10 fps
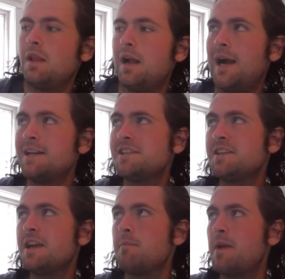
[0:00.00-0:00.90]
I just
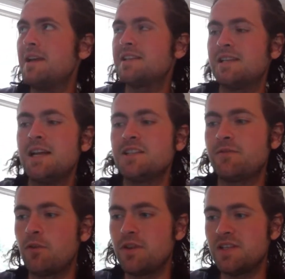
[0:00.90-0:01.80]
think it makes sense
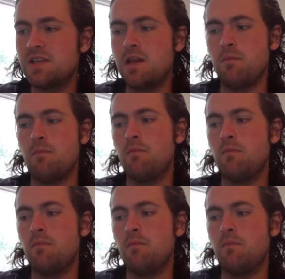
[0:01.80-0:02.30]
for this team.